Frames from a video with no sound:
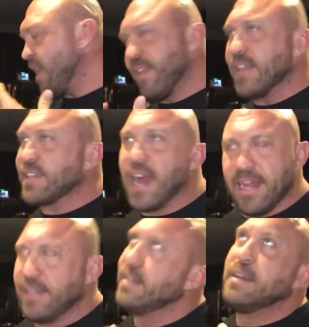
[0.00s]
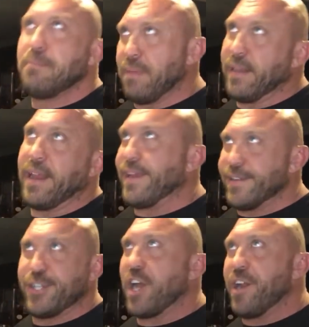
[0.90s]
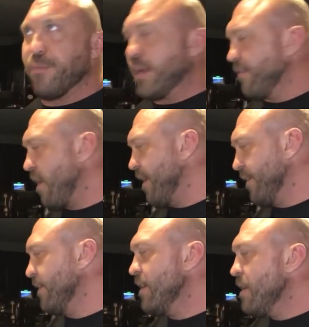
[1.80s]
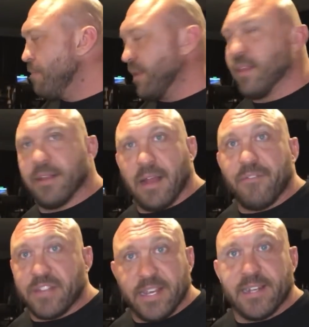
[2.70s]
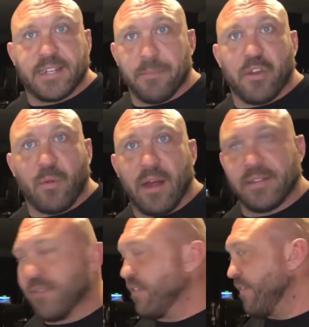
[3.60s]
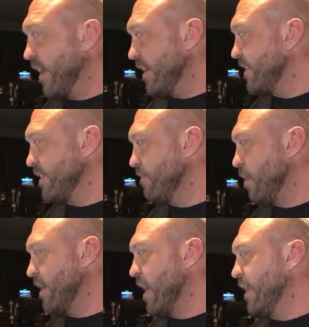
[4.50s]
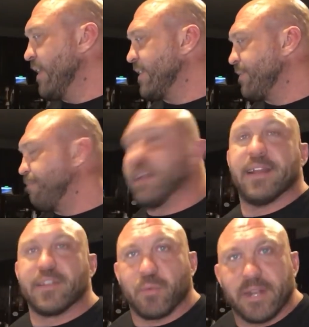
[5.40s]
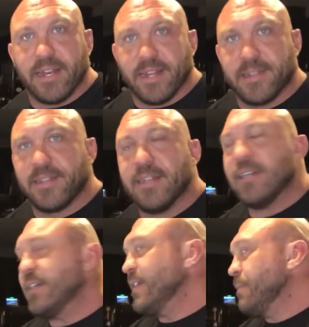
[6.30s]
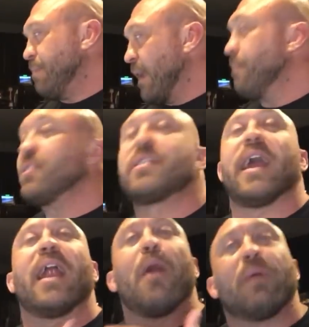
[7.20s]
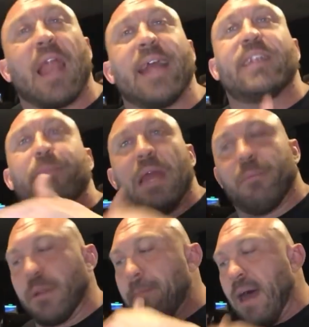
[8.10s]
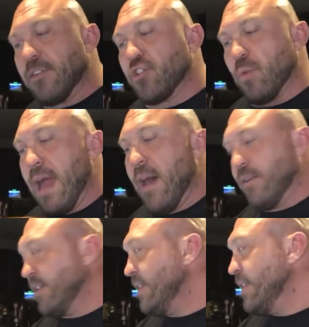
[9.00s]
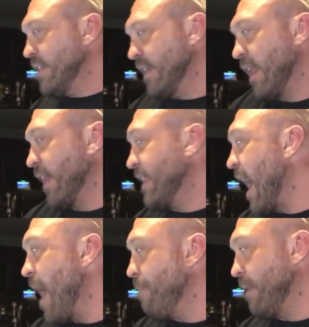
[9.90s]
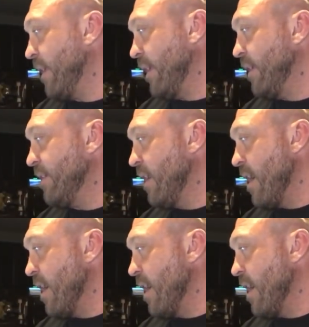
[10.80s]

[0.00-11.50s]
And that's not being taking a shot at Ring of Honor, but I've seen some of the crowds they have in Vegas and whatnot. But it is what it is. But I'm just saying, I would like to be able to bounce around and, like, not be